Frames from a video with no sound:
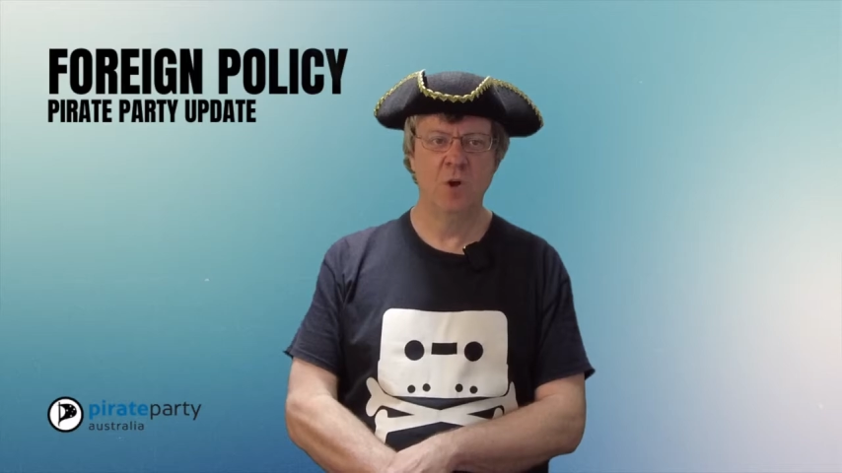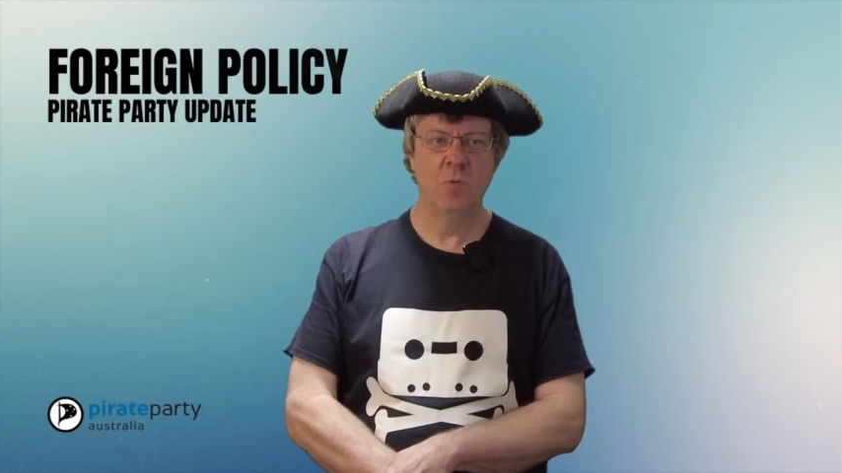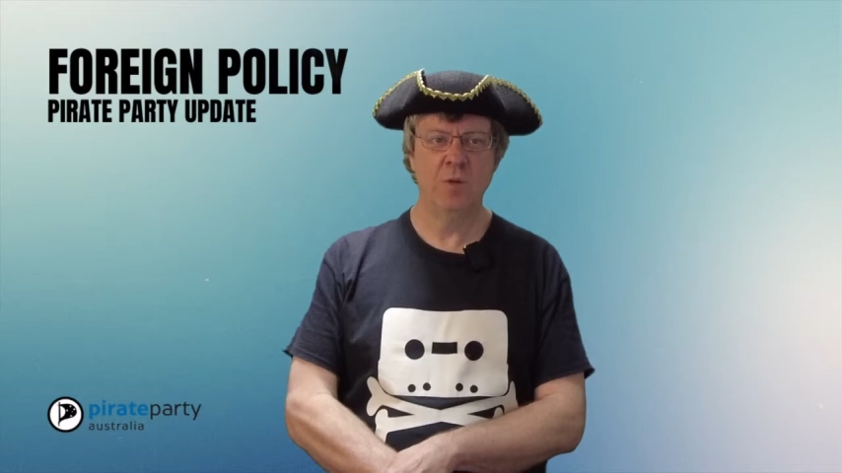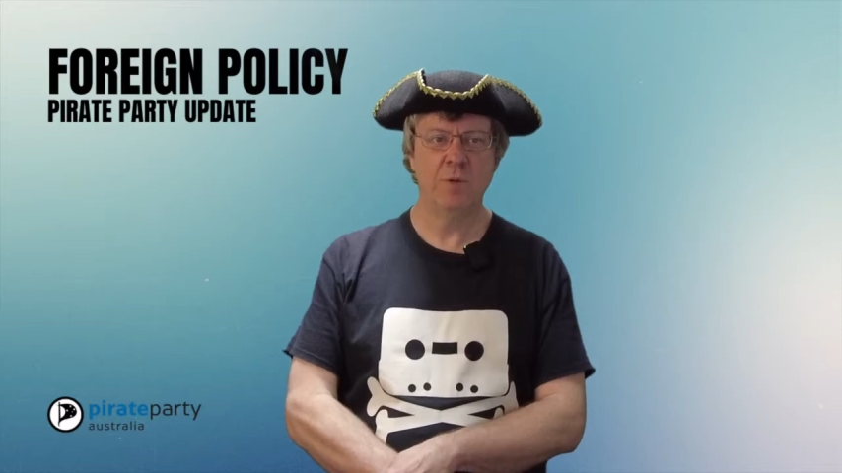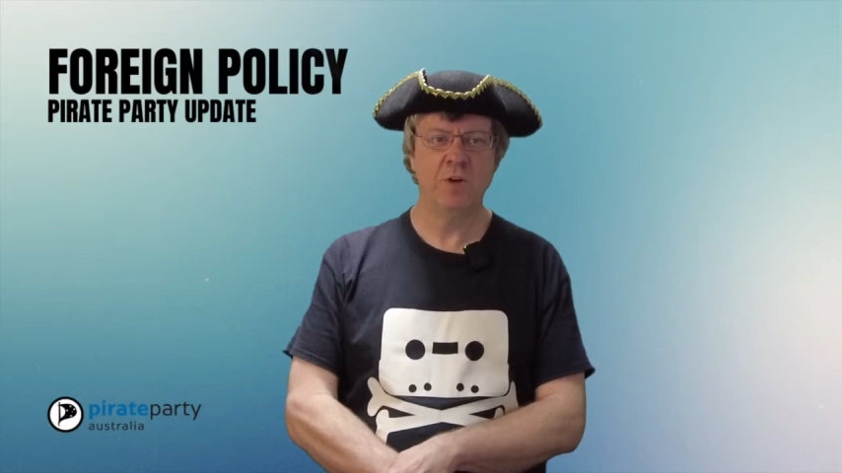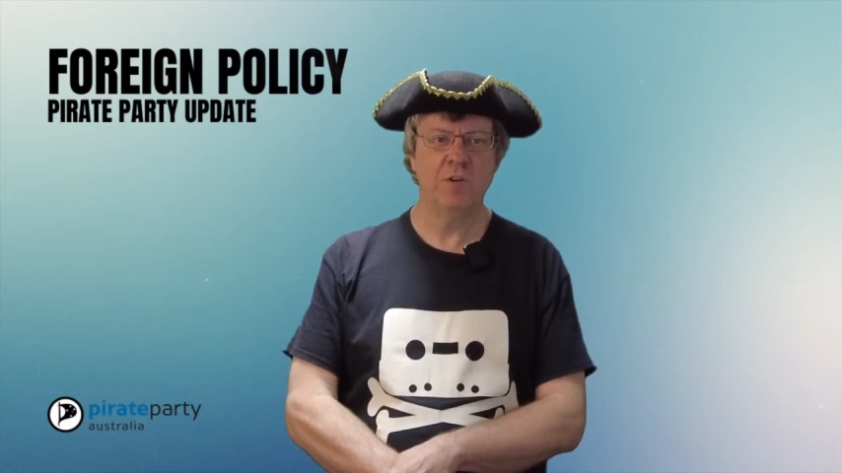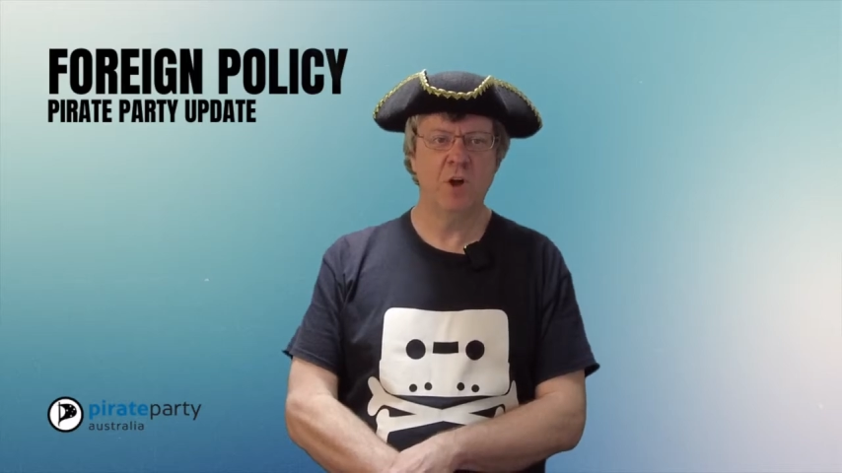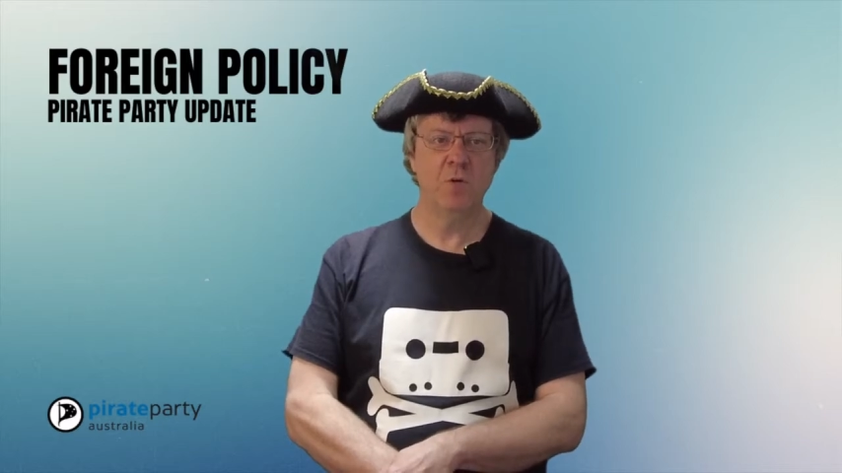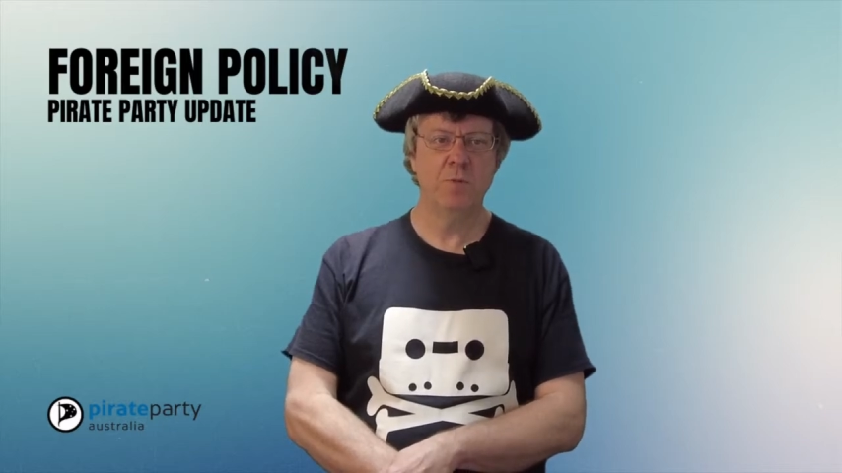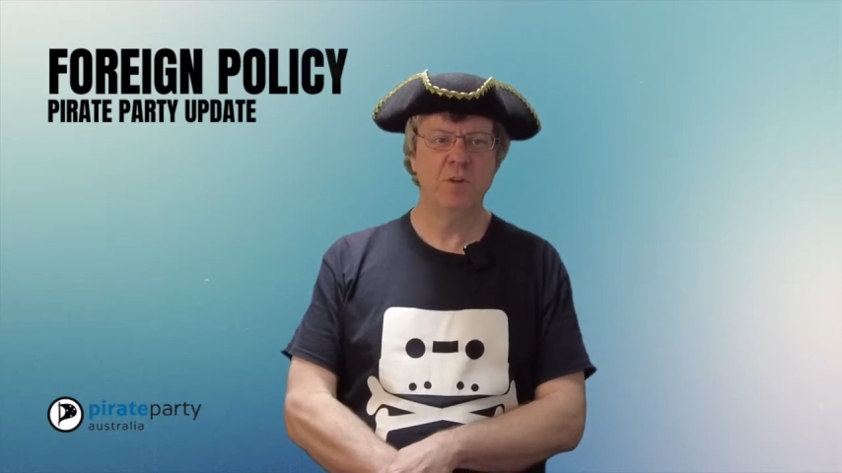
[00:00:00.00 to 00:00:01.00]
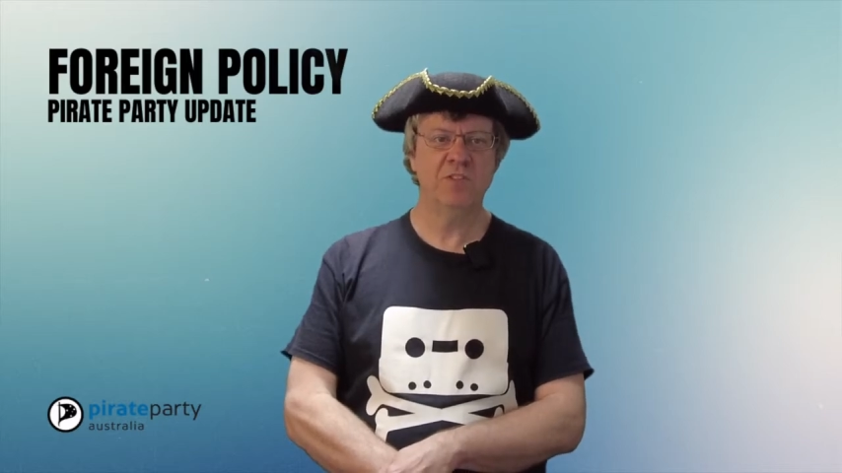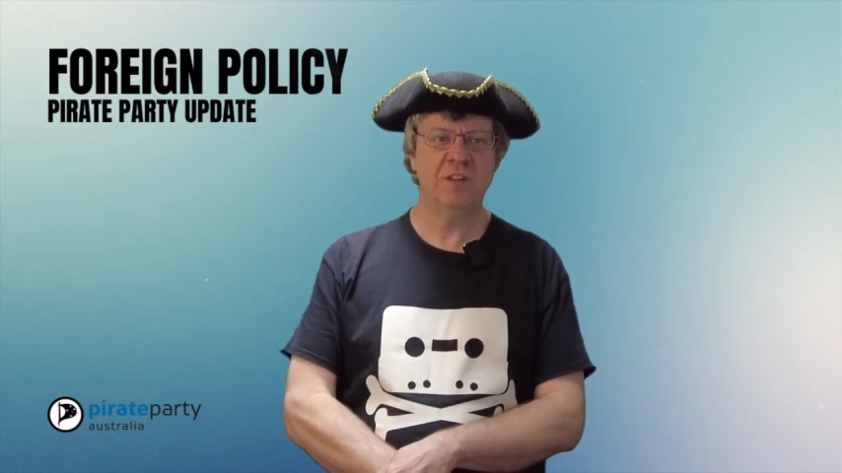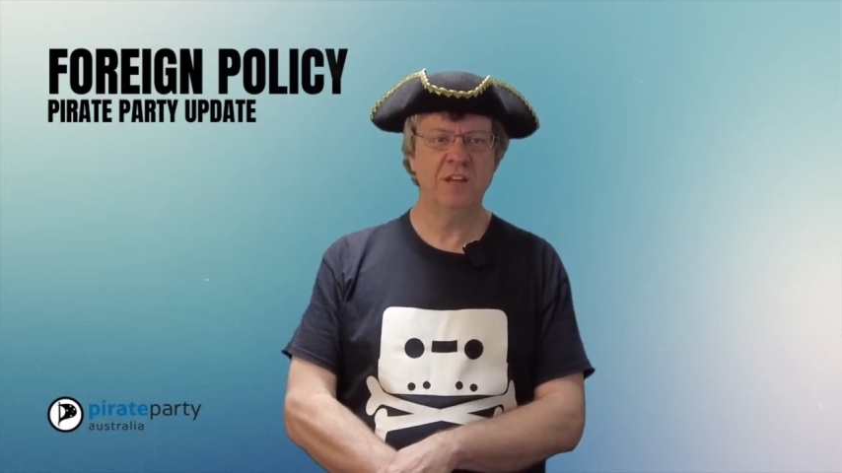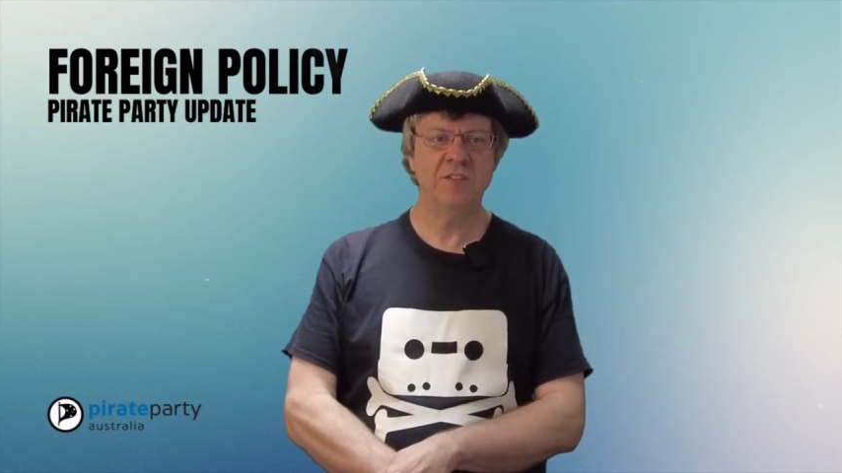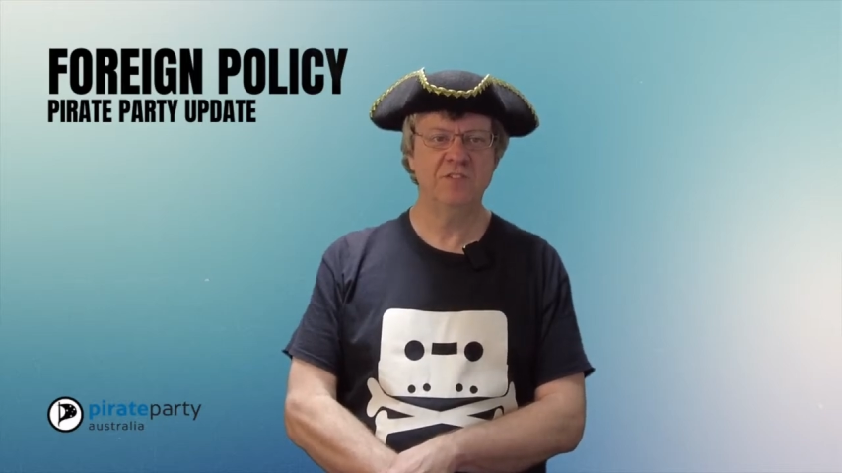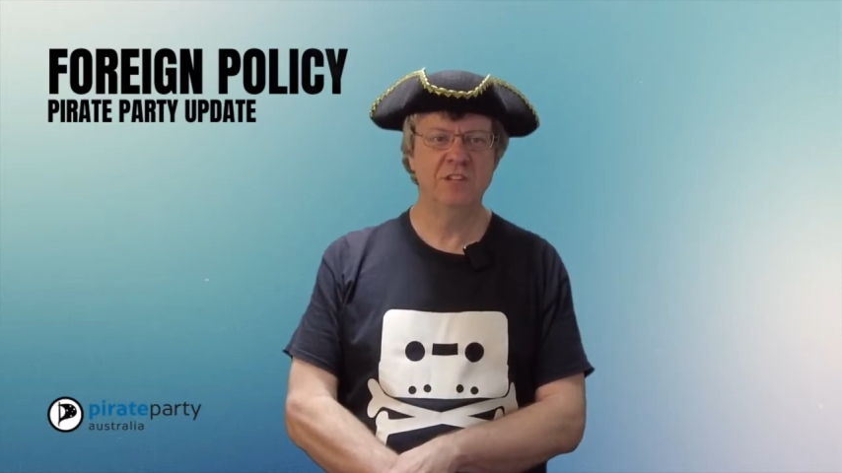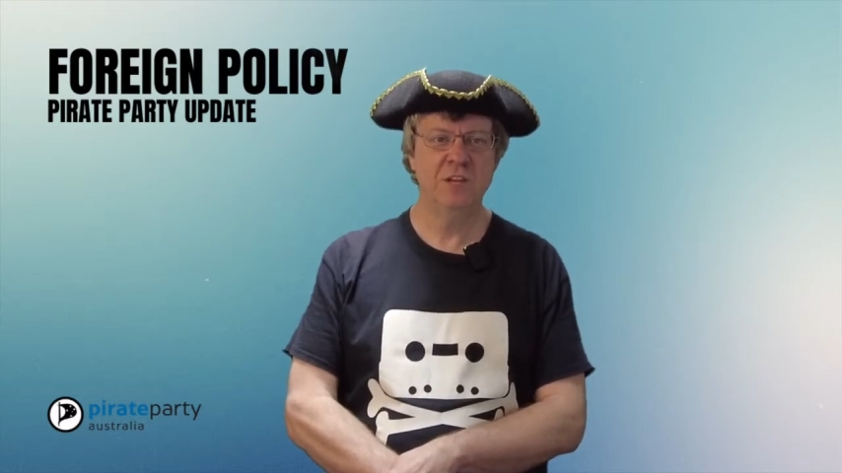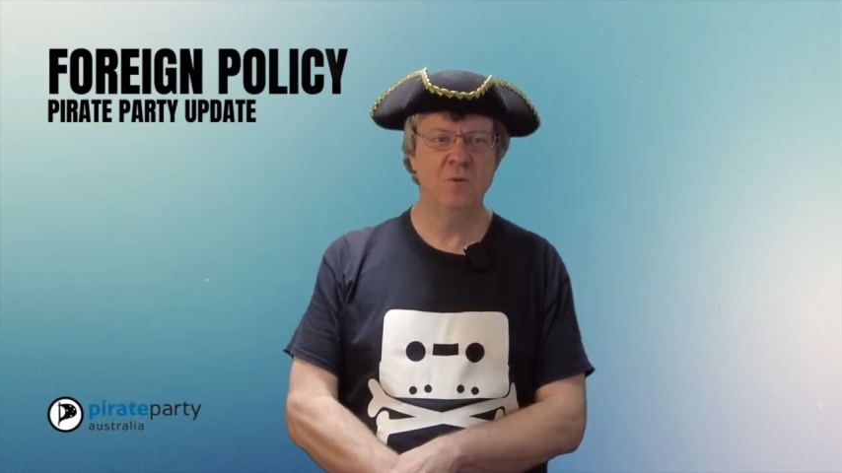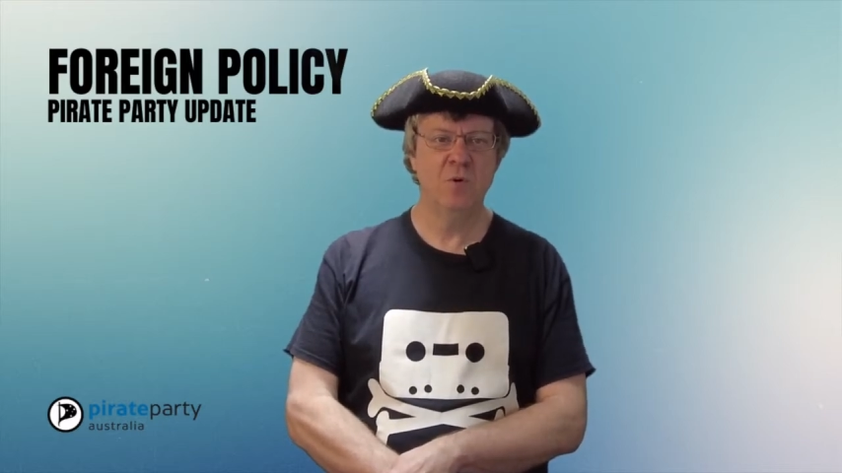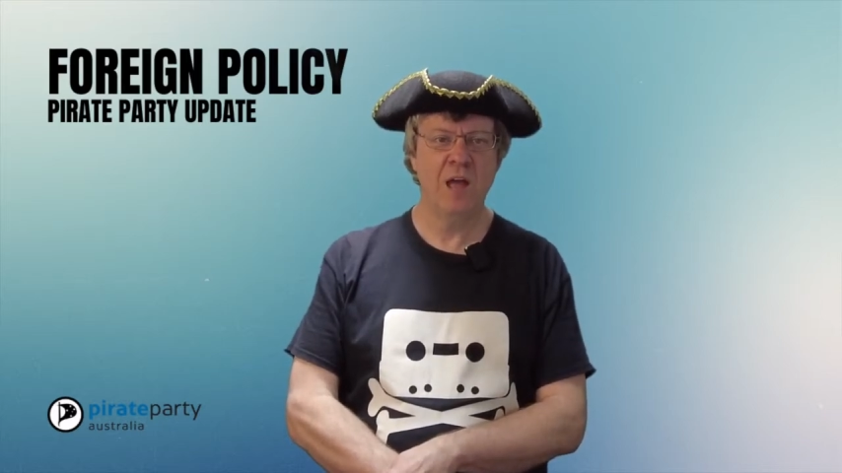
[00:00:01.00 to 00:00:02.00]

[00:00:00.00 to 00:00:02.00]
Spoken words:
We owe both East Timor